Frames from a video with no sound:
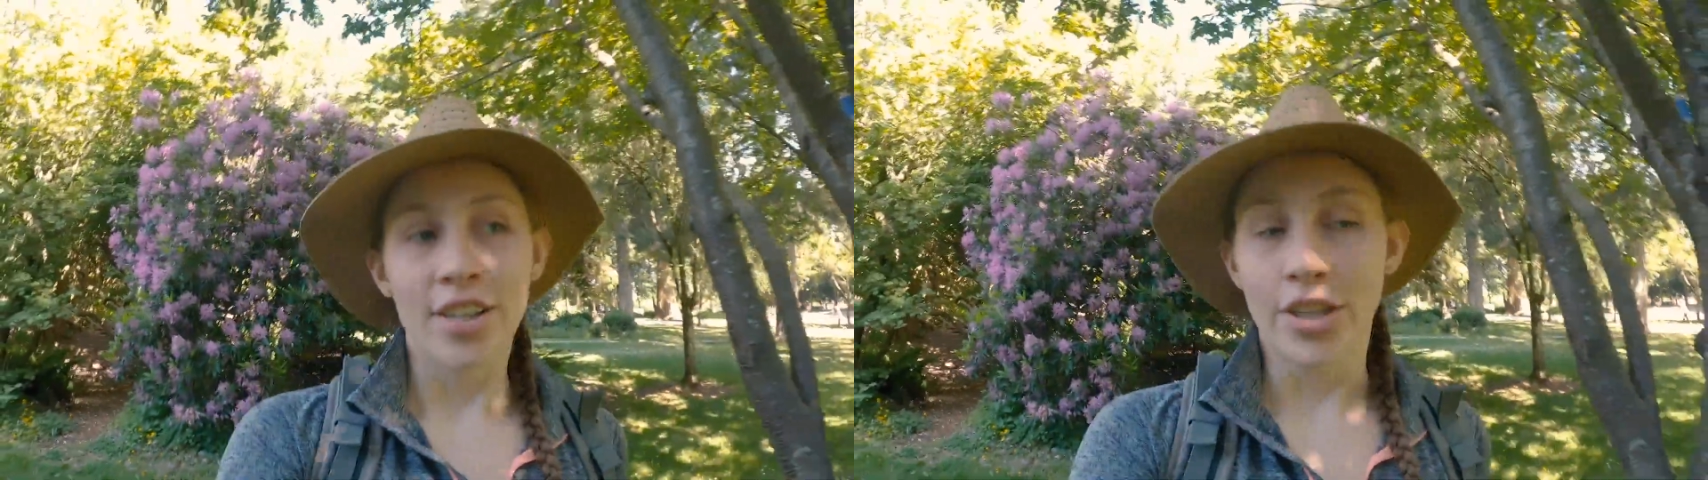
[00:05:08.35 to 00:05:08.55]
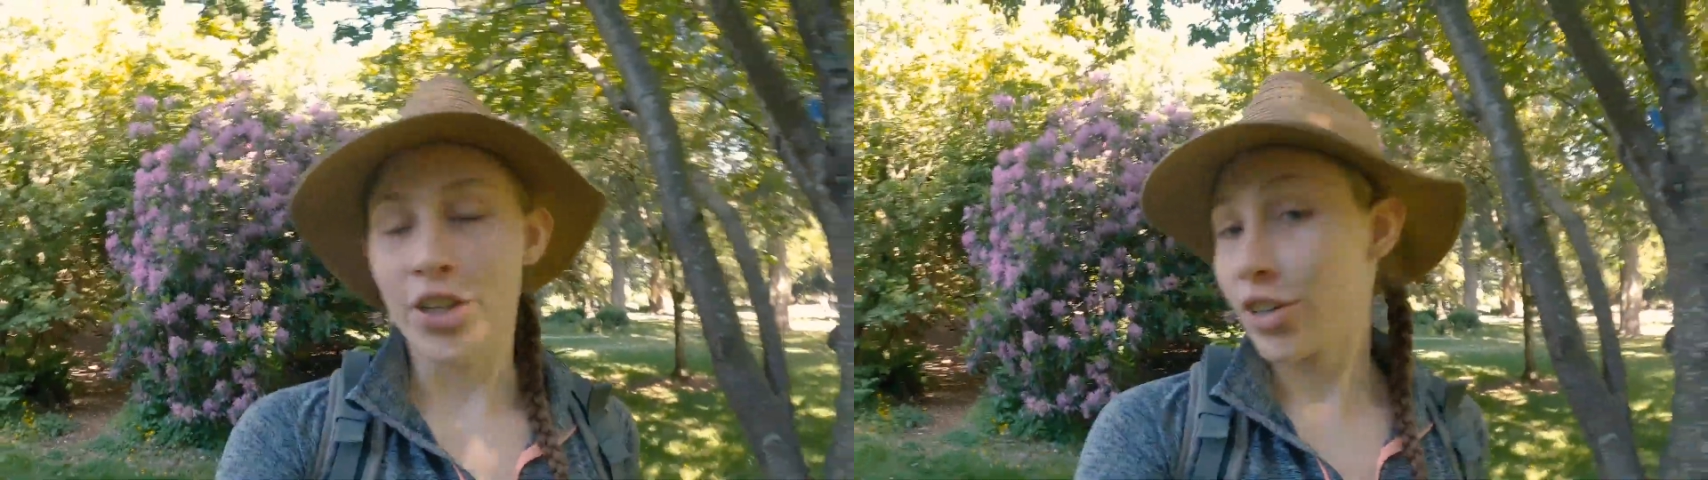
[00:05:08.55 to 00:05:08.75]

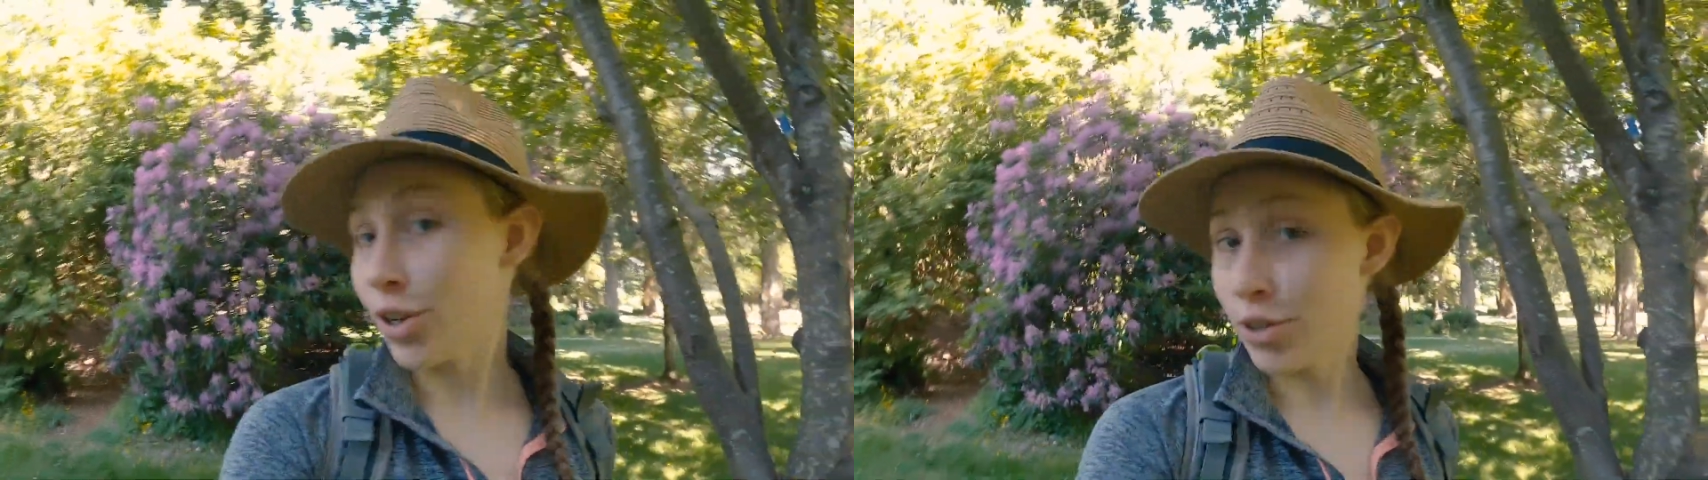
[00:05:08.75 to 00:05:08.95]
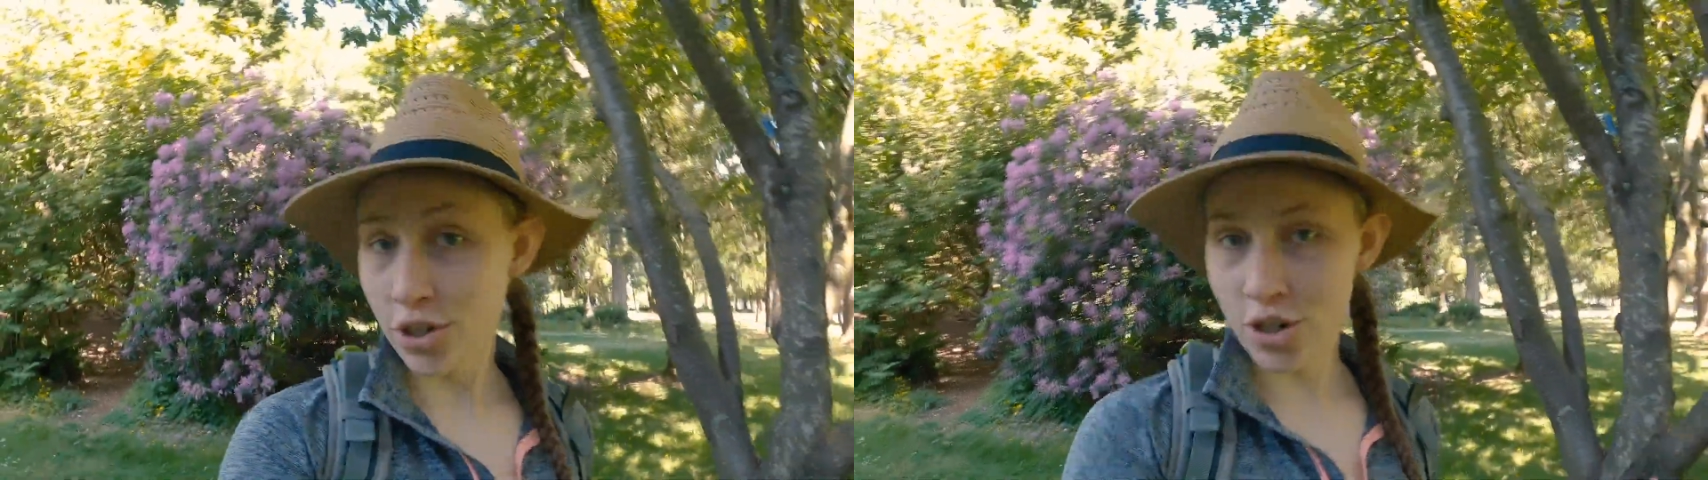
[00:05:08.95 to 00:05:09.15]
your
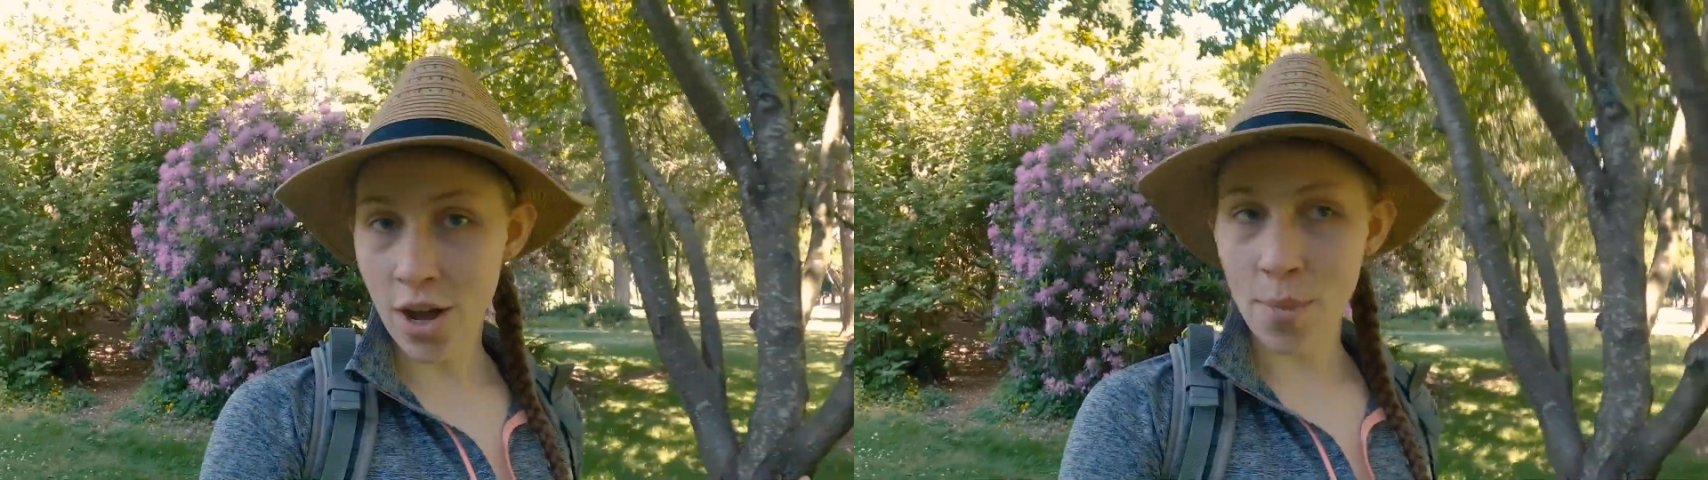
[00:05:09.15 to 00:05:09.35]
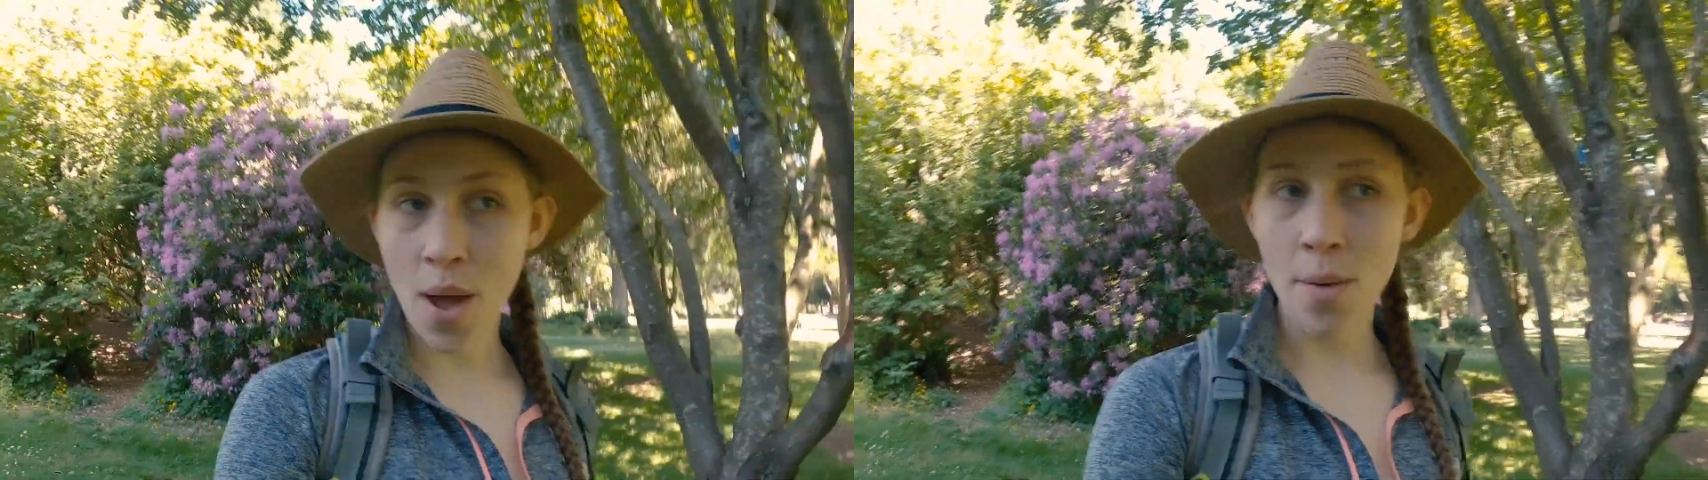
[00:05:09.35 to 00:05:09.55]
culture
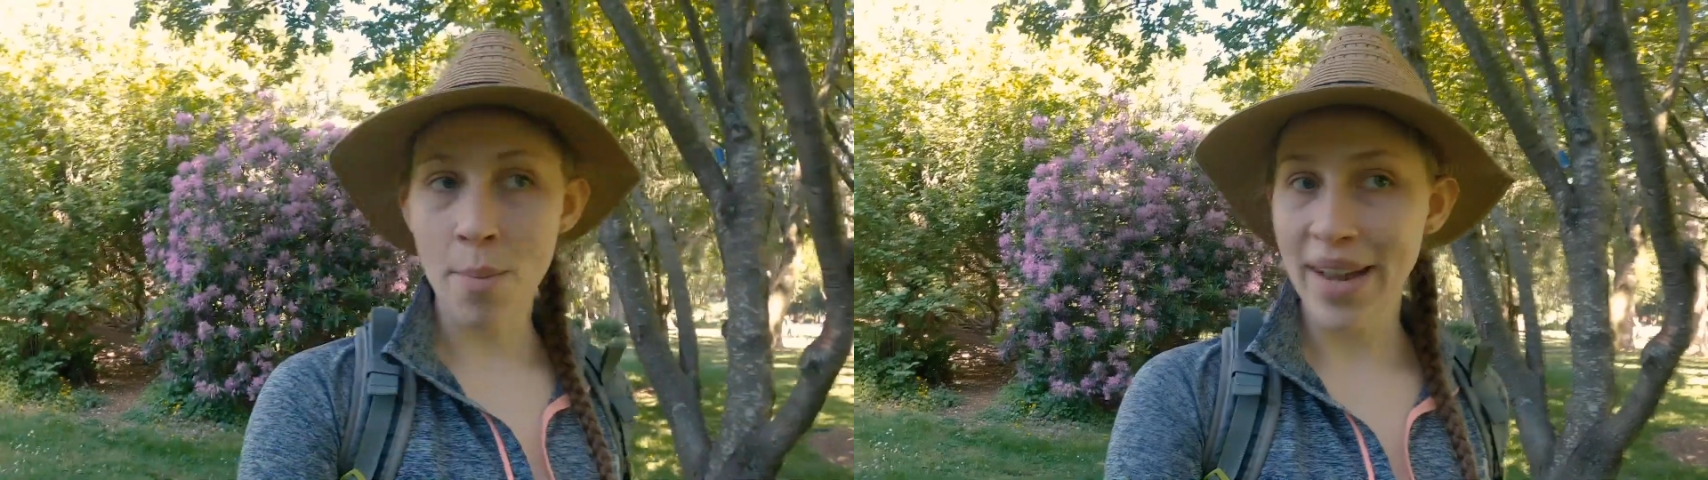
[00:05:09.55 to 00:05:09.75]
not might